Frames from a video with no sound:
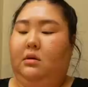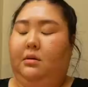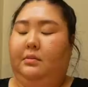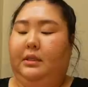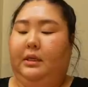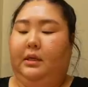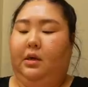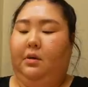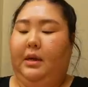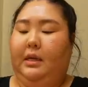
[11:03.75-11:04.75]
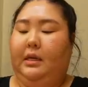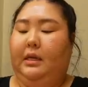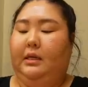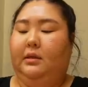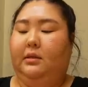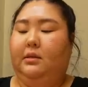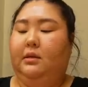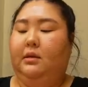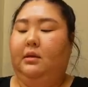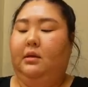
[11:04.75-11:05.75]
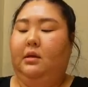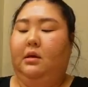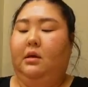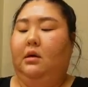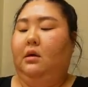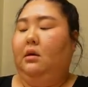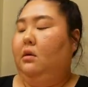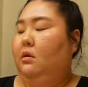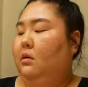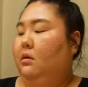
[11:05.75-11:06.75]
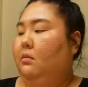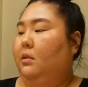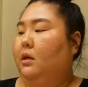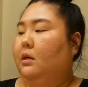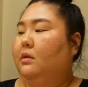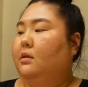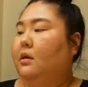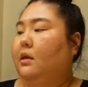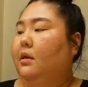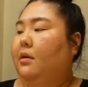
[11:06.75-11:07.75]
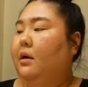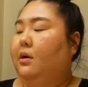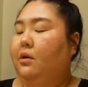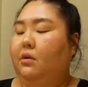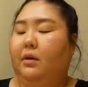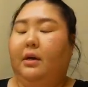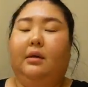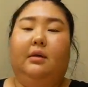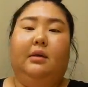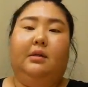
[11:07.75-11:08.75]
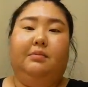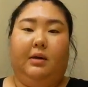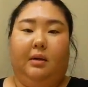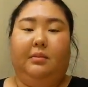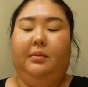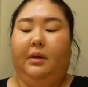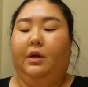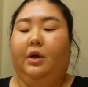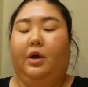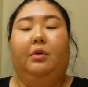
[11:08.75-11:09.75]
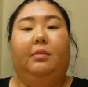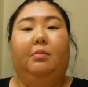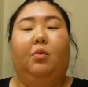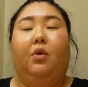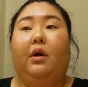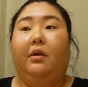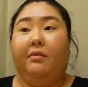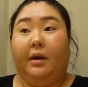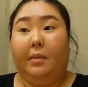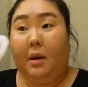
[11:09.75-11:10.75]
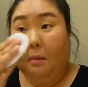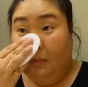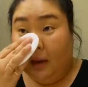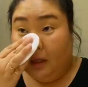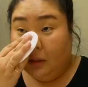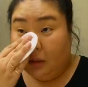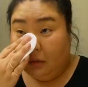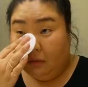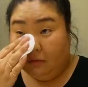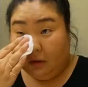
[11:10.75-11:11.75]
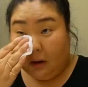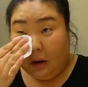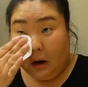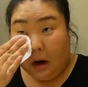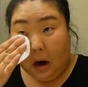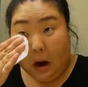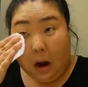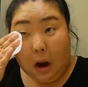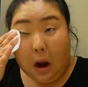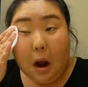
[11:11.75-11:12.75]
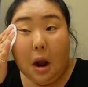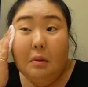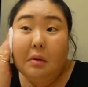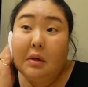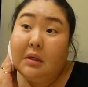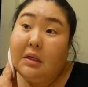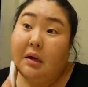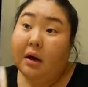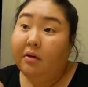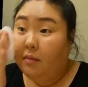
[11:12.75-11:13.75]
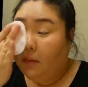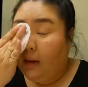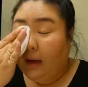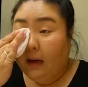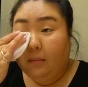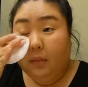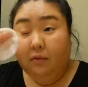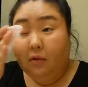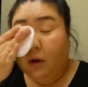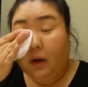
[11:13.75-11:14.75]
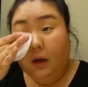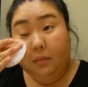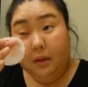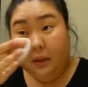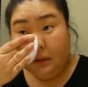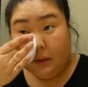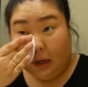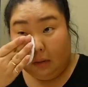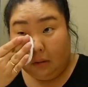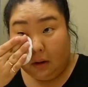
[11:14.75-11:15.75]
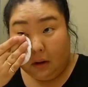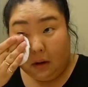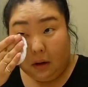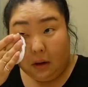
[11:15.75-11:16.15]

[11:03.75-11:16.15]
I'm standing on my knees because I thought, you know what? It's probably gonna hurt me more if I'm bent over. I'm gonna take off my makeup before I hop in the shower.